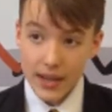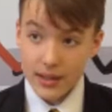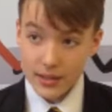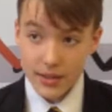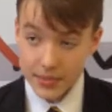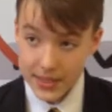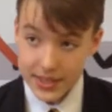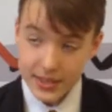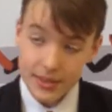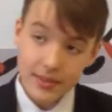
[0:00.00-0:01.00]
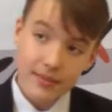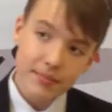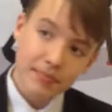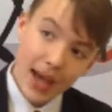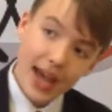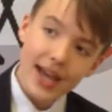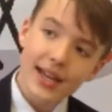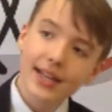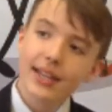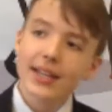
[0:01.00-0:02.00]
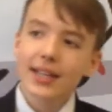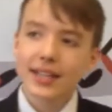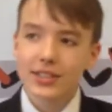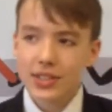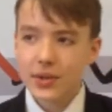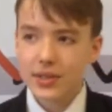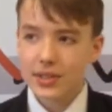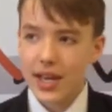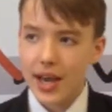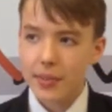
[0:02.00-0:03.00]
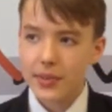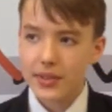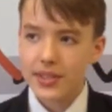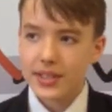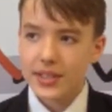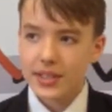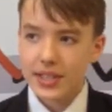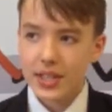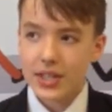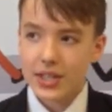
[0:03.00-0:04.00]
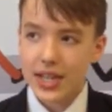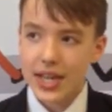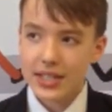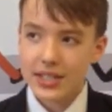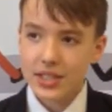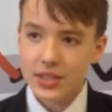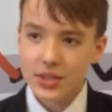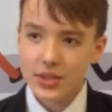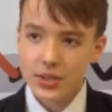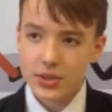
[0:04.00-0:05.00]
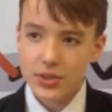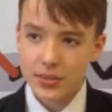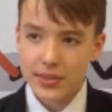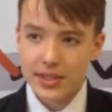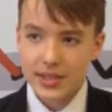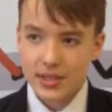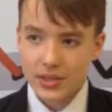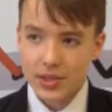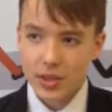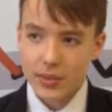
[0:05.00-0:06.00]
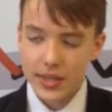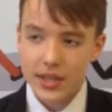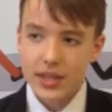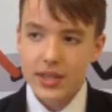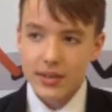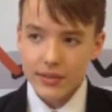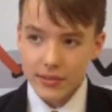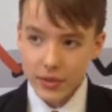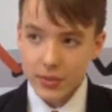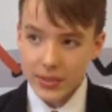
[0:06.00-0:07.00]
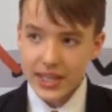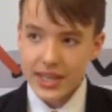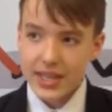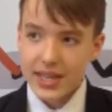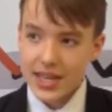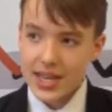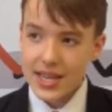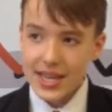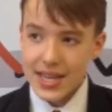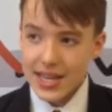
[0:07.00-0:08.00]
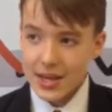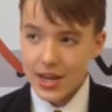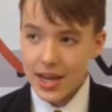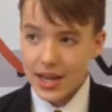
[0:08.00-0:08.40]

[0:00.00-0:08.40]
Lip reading: something bad that's going to happen unless you do something to stop it. For me, it